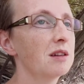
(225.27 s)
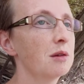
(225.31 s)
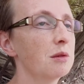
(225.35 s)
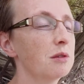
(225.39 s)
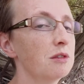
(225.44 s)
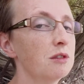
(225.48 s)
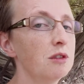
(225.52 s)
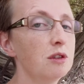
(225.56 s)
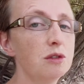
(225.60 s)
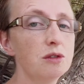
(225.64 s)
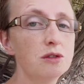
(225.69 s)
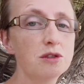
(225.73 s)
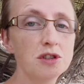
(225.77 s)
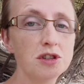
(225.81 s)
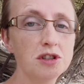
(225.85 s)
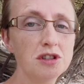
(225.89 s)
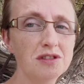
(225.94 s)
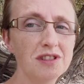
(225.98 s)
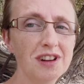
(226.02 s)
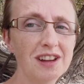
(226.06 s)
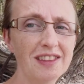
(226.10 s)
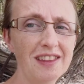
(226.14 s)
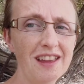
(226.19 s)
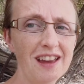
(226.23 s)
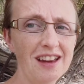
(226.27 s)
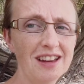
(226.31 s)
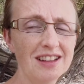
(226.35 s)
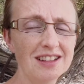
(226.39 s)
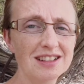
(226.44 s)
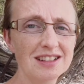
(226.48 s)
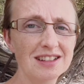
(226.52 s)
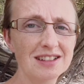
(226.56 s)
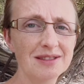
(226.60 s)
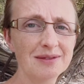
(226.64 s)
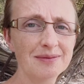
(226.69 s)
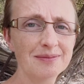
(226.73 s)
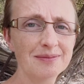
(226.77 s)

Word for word: I was used to doing that.